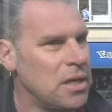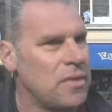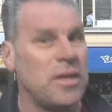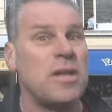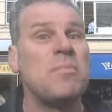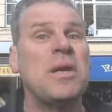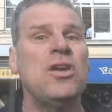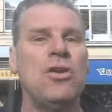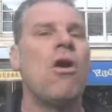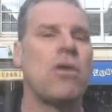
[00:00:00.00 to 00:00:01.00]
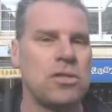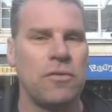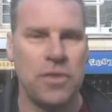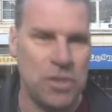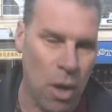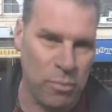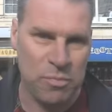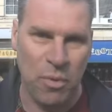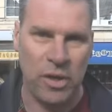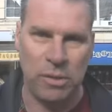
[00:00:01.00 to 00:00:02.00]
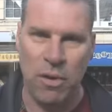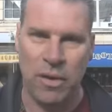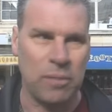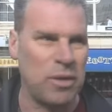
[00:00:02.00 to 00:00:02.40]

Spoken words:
that it had been knocked off the top spot in America